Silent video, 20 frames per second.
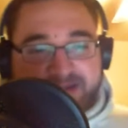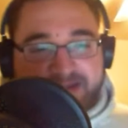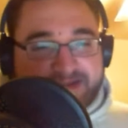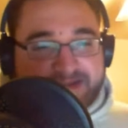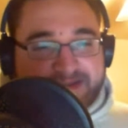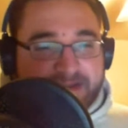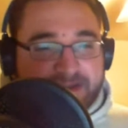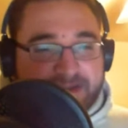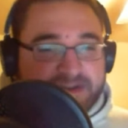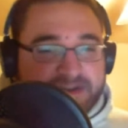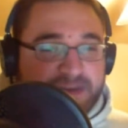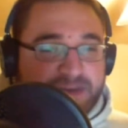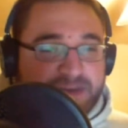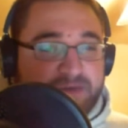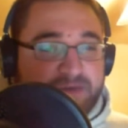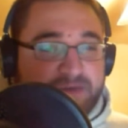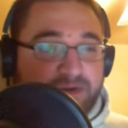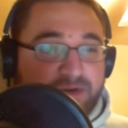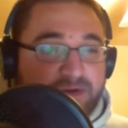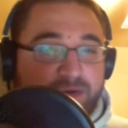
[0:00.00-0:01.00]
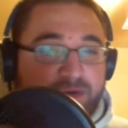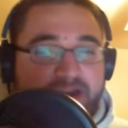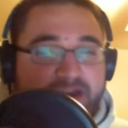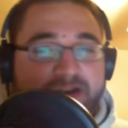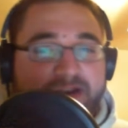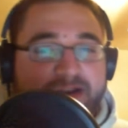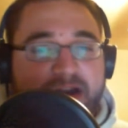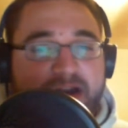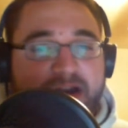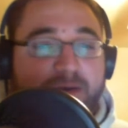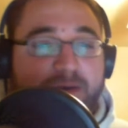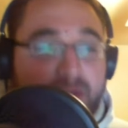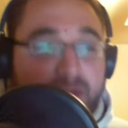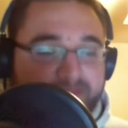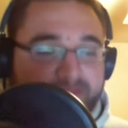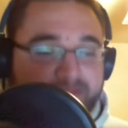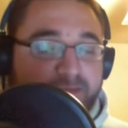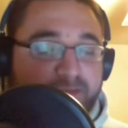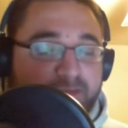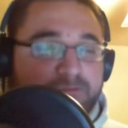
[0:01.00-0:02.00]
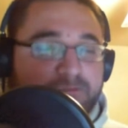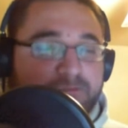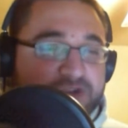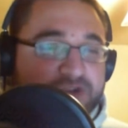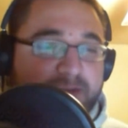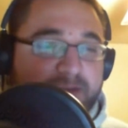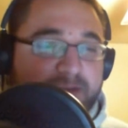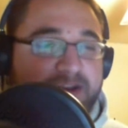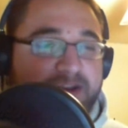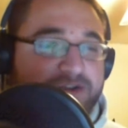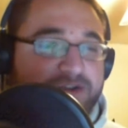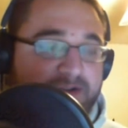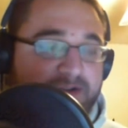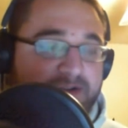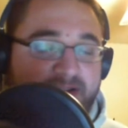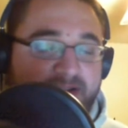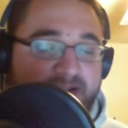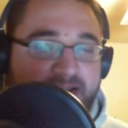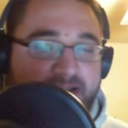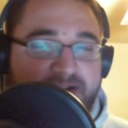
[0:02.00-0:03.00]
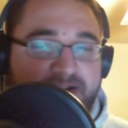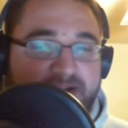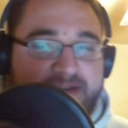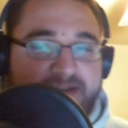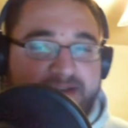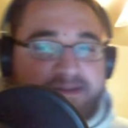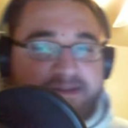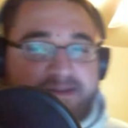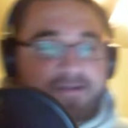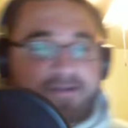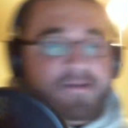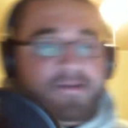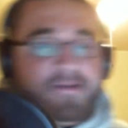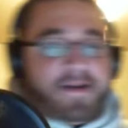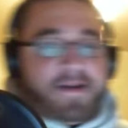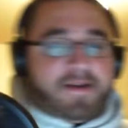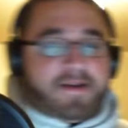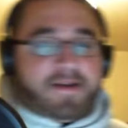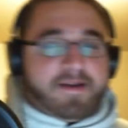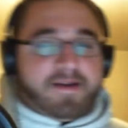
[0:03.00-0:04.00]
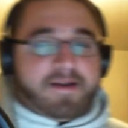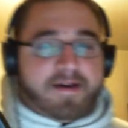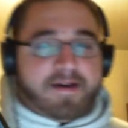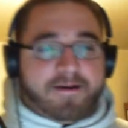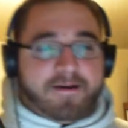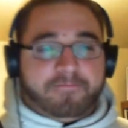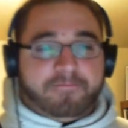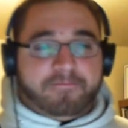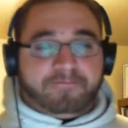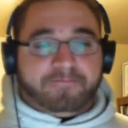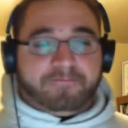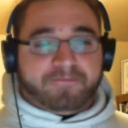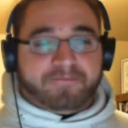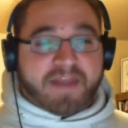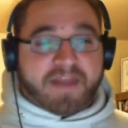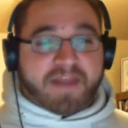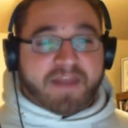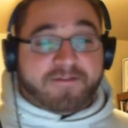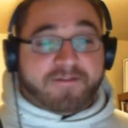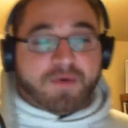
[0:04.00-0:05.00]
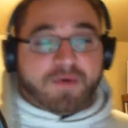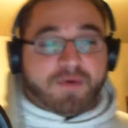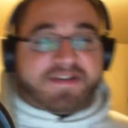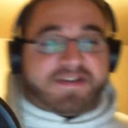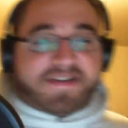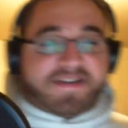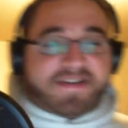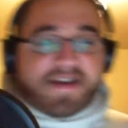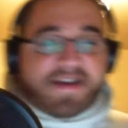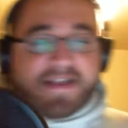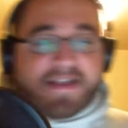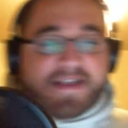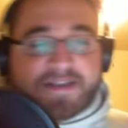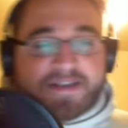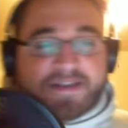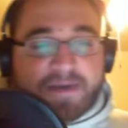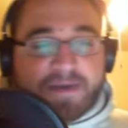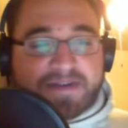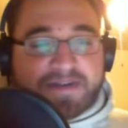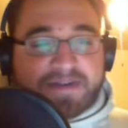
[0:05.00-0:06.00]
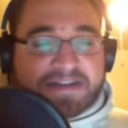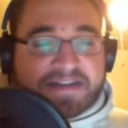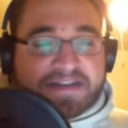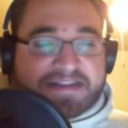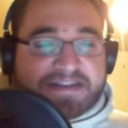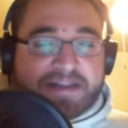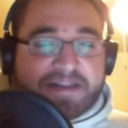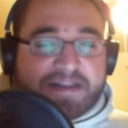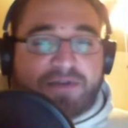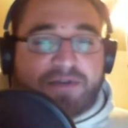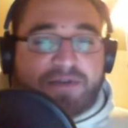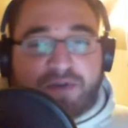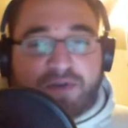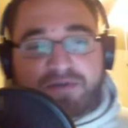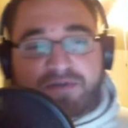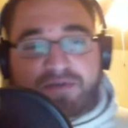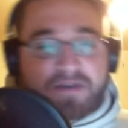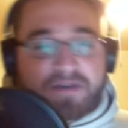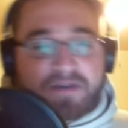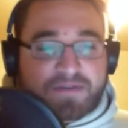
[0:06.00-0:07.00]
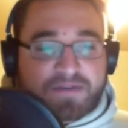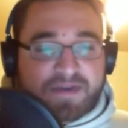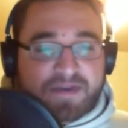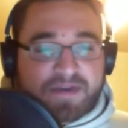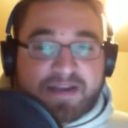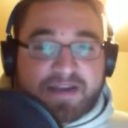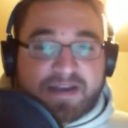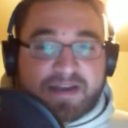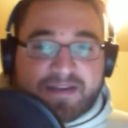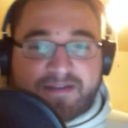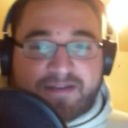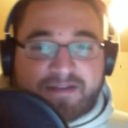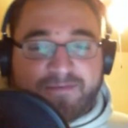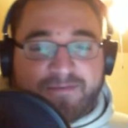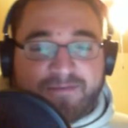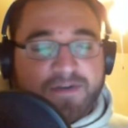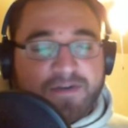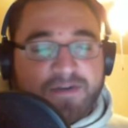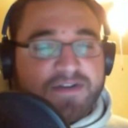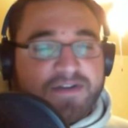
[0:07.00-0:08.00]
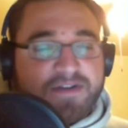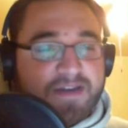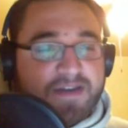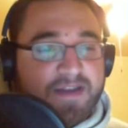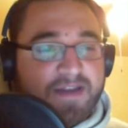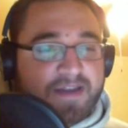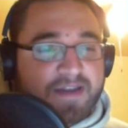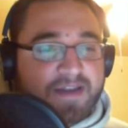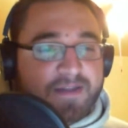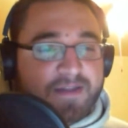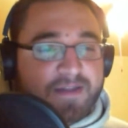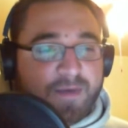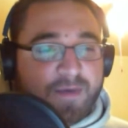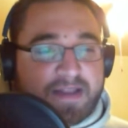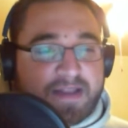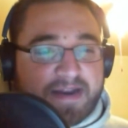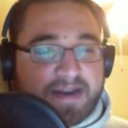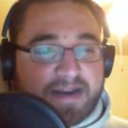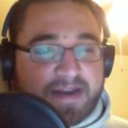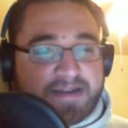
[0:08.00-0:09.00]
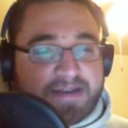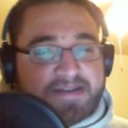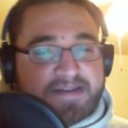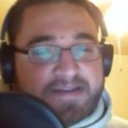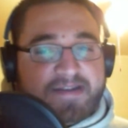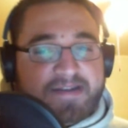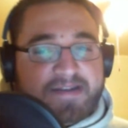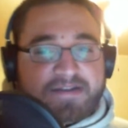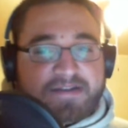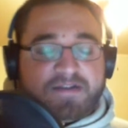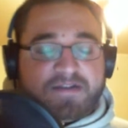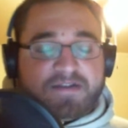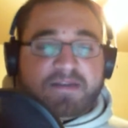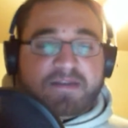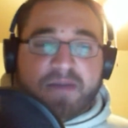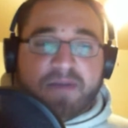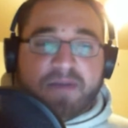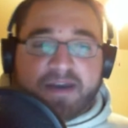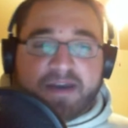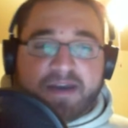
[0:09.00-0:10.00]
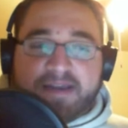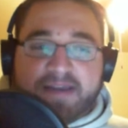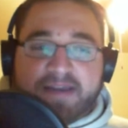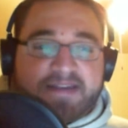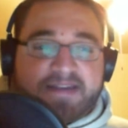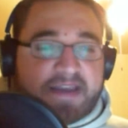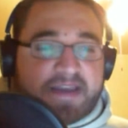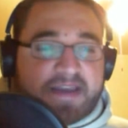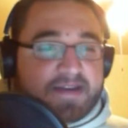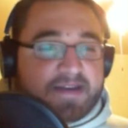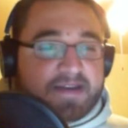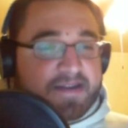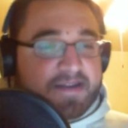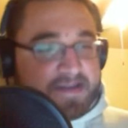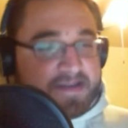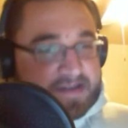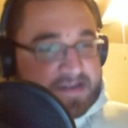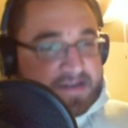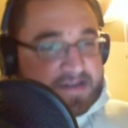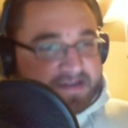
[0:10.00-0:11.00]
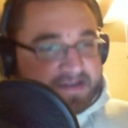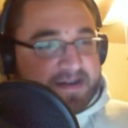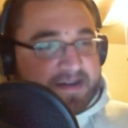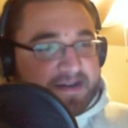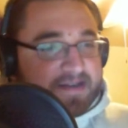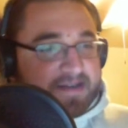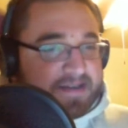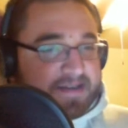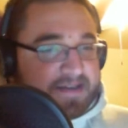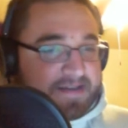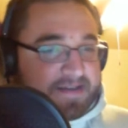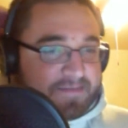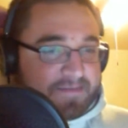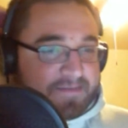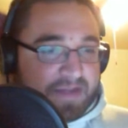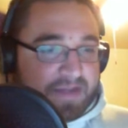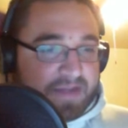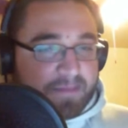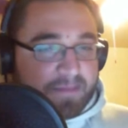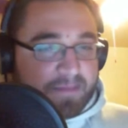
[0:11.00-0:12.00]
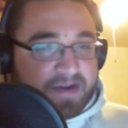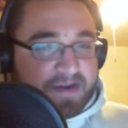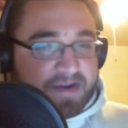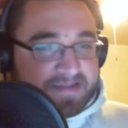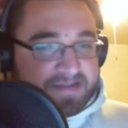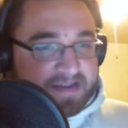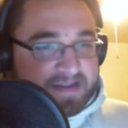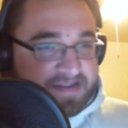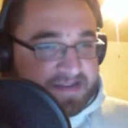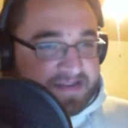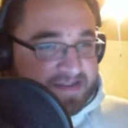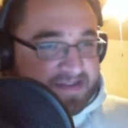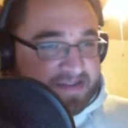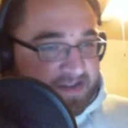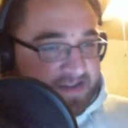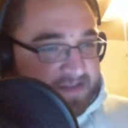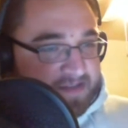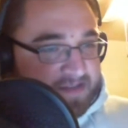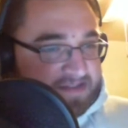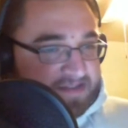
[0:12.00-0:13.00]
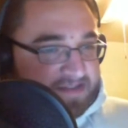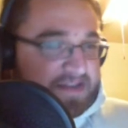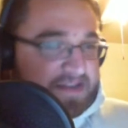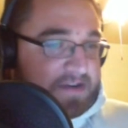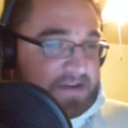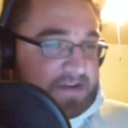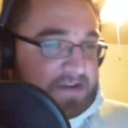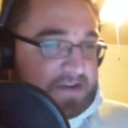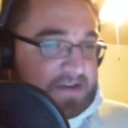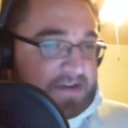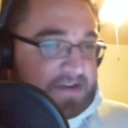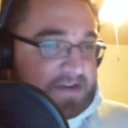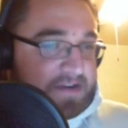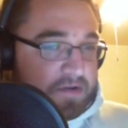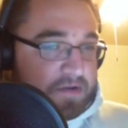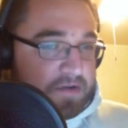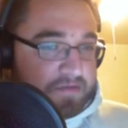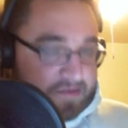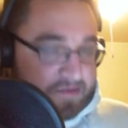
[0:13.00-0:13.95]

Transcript: if you guys don't see me for a week, I will try to make sure I let you guys know. And of course, this week was a slow news week. Unfortunately, the week that I decided to start these podcasts again, the BlackBerry decides not to give us any news